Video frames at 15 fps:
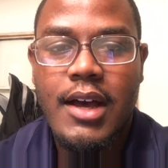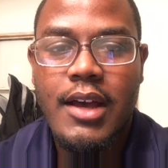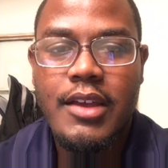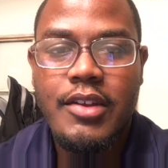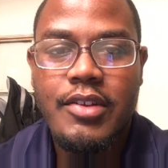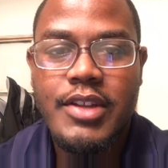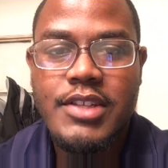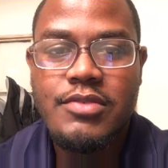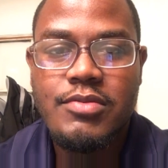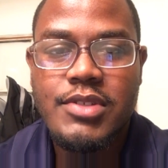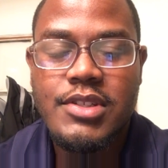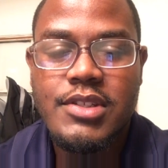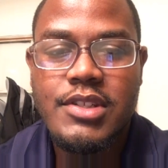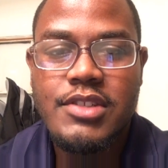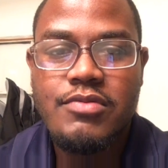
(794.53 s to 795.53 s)
you know, this
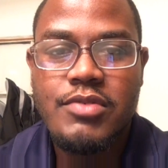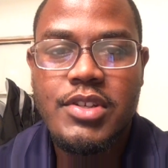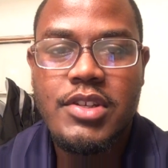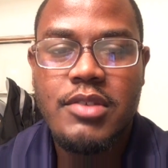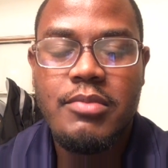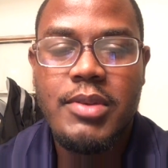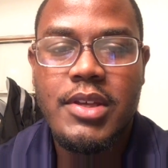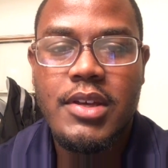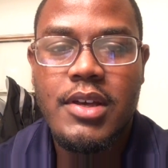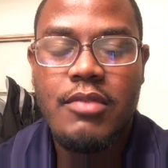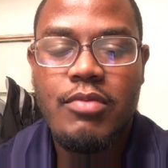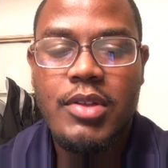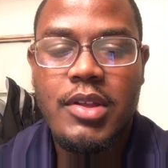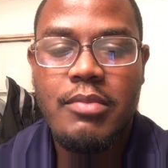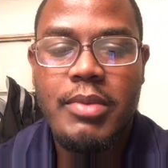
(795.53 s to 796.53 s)
one could be a
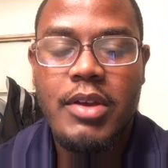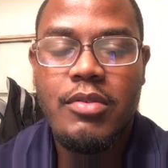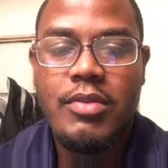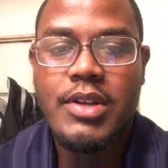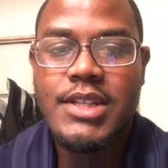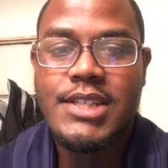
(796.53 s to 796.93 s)
really big one.